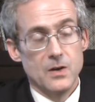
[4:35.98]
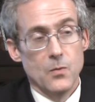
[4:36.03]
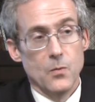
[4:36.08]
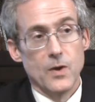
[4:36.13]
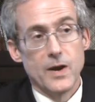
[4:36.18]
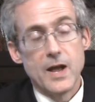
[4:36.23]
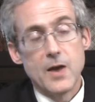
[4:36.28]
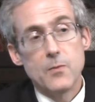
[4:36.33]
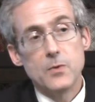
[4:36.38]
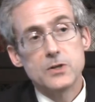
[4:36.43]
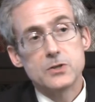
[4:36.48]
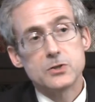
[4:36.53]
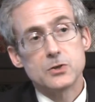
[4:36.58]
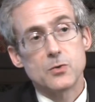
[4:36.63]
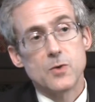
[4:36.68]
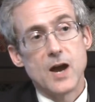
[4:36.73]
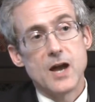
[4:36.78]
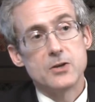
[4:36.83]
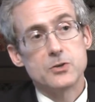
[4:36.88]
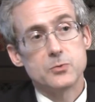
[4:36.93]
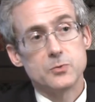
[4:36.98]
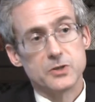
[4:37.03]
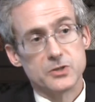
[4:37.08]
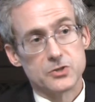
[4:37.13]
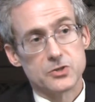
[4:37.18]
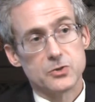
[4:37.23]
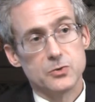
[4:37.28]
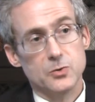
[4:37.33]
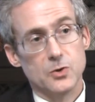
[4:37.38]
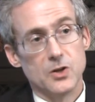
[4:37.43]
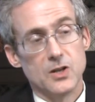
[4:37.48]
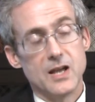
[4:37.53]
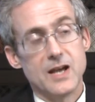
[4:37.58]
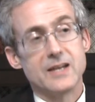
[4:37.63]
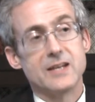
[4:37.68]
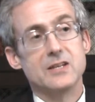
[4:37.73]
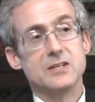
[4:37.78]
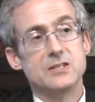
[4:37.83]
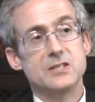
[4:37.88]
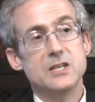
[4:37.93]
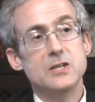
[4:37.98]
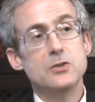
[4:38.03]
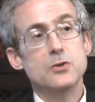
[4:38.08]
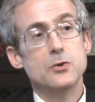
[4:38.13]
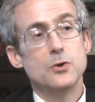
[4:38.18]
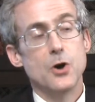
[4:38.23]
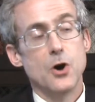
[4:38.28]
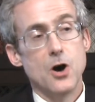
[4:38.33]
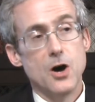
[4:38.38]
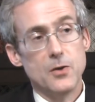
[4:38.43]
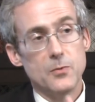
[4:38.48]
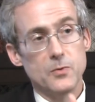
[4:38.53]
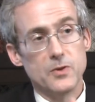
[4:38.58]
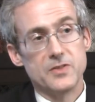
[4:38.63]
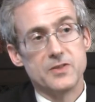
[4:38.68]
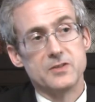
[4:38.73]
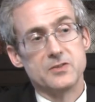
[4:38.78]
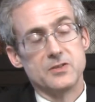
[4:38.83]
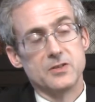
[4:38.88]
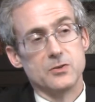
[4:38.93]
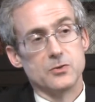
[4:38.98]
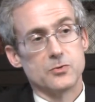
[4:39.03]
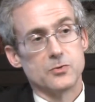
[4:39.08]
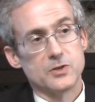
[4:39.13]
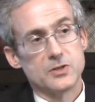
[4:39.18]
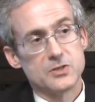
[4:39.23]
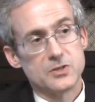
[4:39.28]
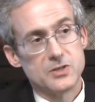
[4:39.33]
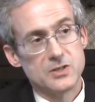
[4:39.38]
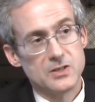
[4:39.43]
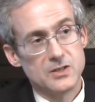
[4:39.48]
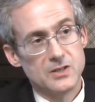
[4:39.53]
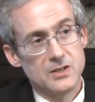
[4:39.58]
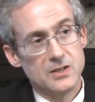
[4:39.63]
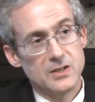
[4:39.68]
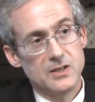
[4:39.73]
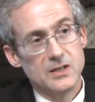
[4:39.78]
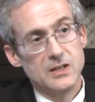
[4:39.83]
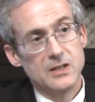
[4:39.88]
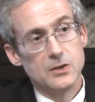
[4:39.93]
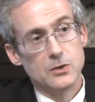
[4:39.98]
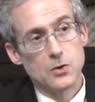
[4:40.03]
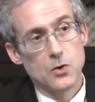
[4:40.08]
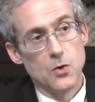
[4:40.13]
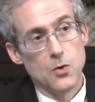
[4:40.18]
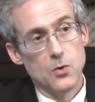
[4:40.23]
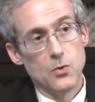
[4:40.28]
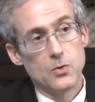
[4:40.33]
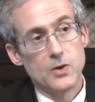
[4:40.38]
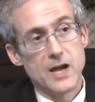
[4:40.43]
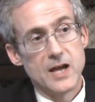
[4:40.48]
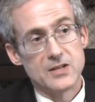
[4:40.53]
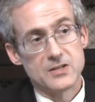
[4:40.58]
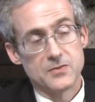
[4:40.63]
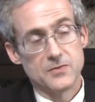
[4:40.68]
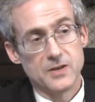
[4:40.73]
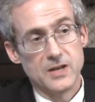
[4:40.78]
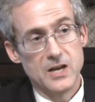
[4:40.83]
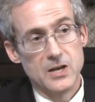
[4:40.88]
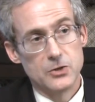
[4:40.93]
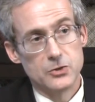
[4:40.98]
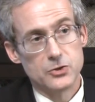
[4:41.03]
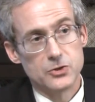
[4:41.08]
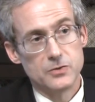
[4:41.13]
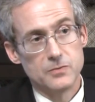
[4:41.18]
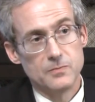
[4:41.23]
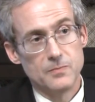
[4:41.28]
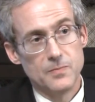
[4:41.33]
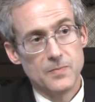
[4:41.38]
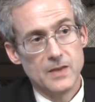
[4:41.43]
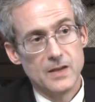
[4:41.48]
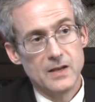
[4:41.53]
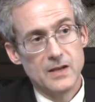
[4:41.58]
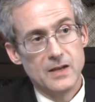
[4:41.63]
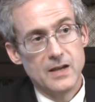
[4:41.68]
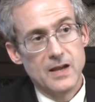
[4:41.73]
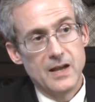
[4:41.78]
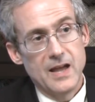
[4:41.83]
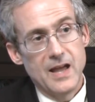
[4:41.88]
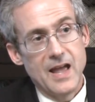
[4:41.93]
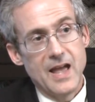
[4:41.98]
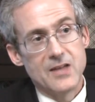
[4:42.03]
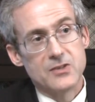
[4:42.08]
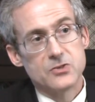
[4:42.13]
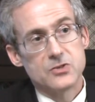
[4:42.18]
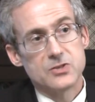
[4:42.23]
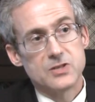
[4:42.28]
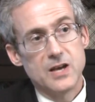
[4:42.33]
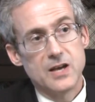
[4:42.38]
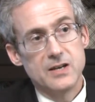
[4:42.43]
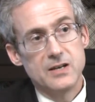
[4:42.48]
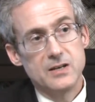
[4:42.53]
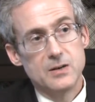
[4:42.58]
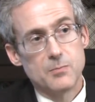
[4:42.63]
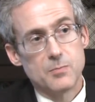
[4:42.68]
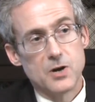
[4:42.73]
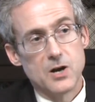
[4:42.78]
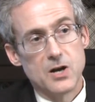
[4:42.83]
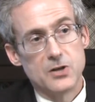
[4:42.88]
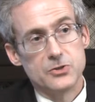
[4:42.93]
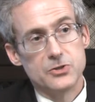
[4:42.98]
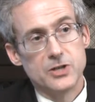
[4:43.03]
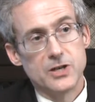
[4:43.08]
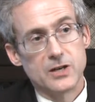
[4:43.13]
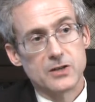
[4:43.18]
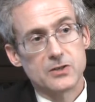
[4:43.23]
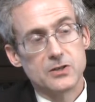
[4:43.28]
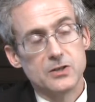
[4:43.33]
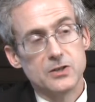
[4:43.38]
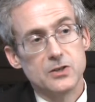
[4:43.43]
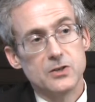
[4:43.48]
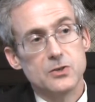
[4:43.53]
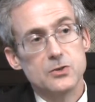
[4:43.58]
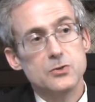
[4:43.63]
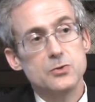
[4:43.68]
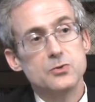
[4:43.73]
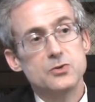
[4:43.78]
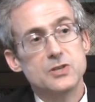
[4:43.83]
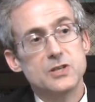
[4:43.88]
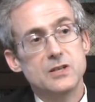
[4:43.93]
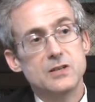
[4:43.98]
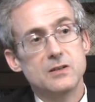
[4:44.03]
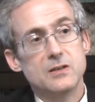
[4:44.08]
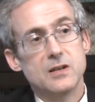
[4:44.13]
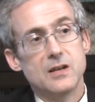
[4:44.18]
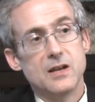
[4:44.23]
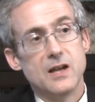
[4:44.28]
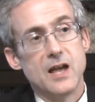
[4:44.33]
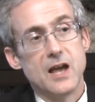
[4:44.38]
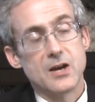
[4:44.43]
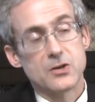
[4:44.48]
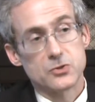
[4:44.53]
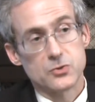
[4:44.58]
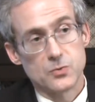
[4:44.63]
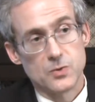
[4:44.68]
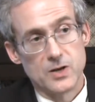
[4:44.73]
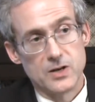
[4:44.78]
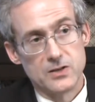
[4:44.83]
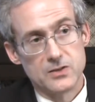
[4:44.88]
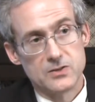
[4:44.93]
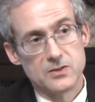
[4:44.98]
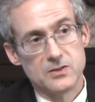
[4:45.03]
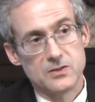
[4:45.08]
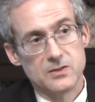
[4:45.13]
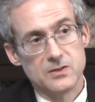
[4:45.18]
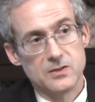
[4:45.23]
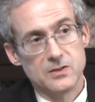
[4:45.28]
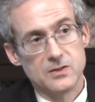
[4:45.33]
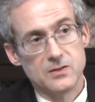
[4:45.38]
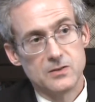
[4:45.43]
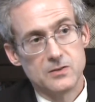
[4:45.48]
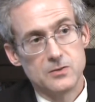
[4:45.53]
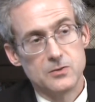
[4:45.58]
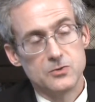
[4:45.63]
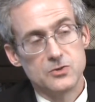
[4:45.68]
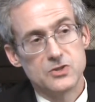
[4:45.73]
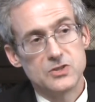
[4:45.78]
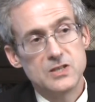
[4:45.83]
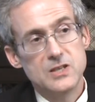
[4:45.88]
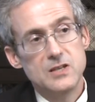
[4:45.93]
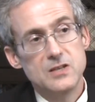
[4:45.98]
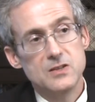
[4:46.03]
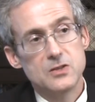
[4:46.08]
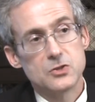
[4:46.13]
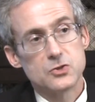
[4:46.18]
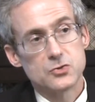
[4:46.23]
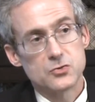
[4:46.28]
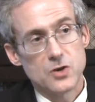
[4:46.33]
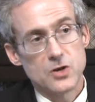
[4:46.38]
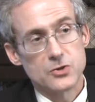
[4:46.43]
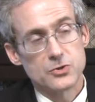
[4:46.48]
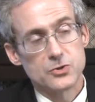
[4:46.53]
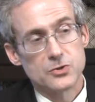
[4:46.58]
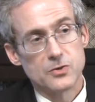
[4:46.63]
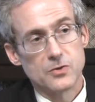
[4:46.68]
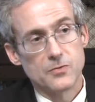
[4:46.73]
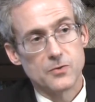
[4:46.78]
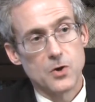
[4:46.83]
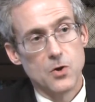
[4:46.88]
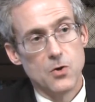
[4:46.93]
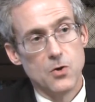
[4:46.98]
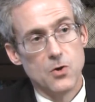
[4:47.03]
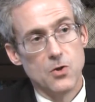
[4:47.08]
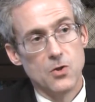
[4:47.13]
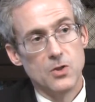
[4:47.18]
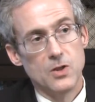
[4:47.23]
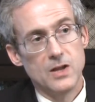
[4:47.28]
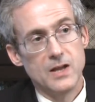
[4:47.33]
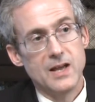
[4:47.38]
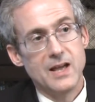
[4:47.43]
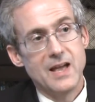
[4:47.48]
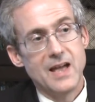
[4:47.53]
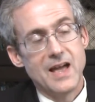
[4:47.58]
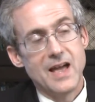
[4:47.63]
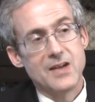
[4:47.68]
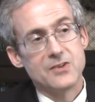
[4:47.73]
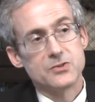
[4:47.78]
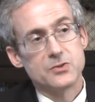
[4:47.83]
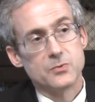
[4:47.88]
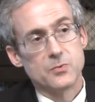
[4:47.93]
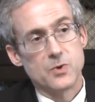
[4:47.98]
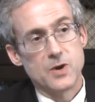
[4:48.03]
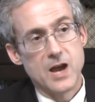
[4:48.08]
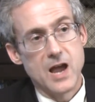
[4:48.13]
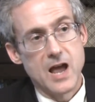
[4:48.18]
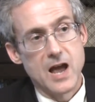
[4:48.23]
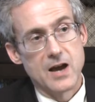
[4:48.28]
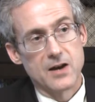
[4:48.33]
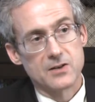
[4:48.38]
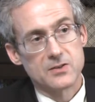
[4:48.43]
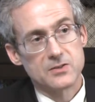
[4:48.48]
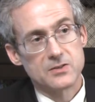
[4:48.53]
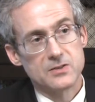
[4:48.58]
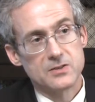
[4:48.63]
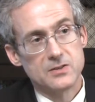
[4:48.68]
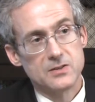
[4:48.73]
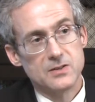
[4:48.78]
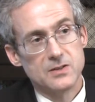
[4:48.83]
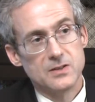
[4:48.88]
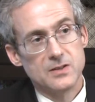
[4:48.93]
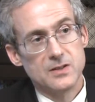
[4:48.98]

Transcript: When I went to graduate school, I continued on with this interest in coal gasification and studied a project using X-rays to see the structure of coal as it reacts.